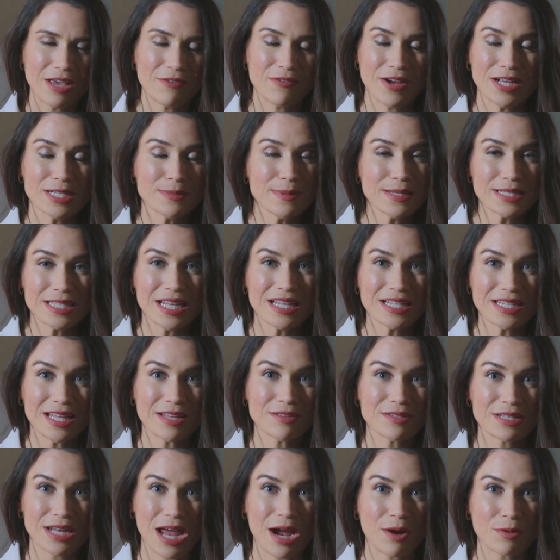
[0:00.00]
if I spent
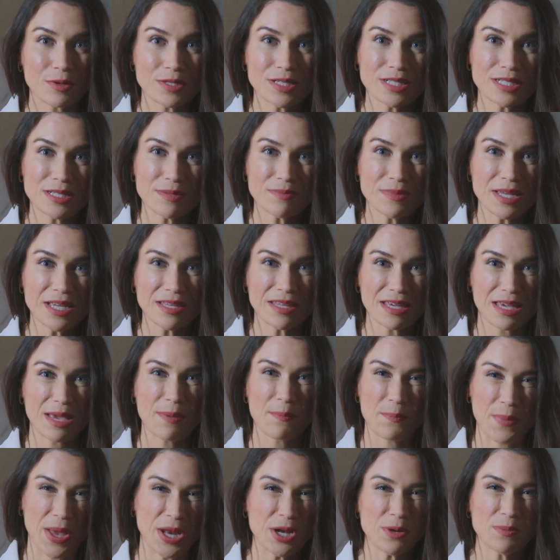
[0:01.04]
10,000 hours at something, like,
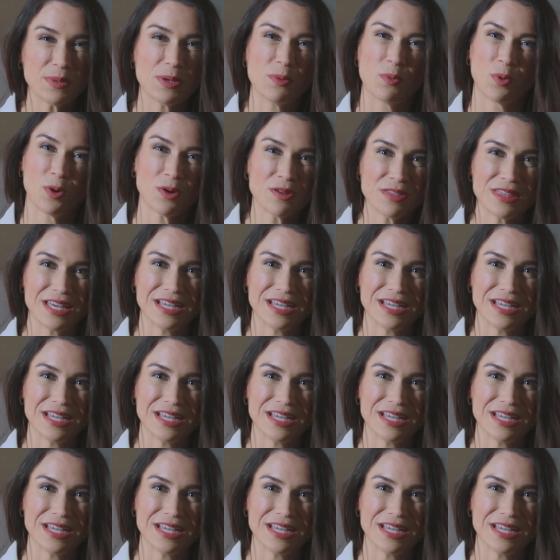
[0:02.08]
it better be worth